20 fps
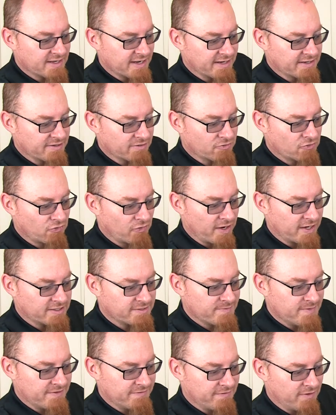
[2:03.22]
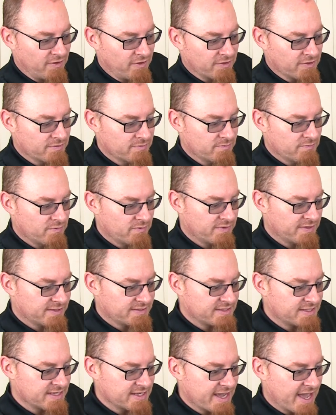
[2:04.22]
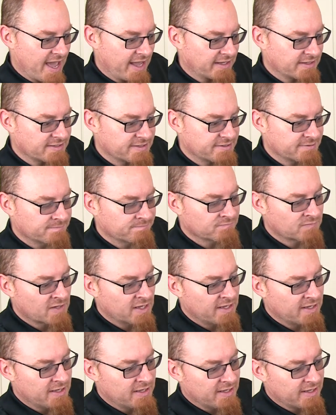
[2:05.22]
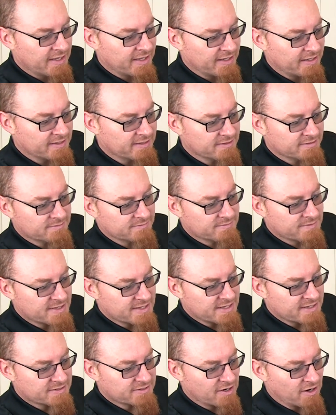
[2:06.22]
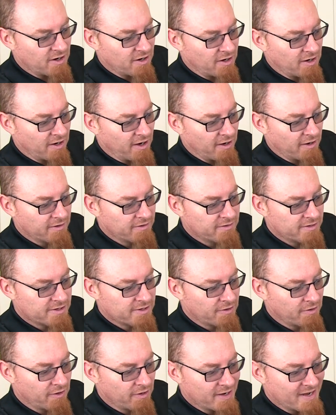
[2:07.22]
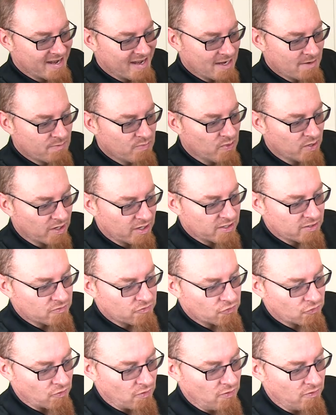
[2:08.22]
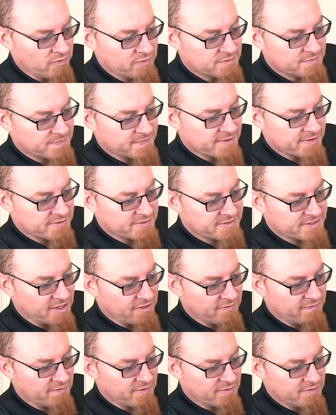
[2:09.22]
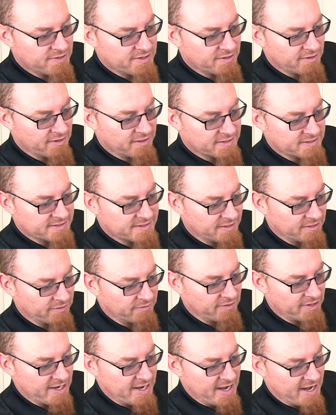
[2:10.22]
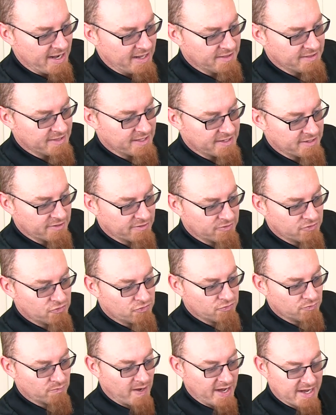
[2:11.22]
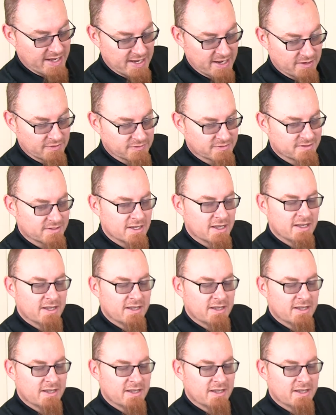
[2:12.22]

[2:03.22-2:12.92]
and your transmit volume with a TX. These are your input controls for your cell phone, your auxiliary, and then your two radios.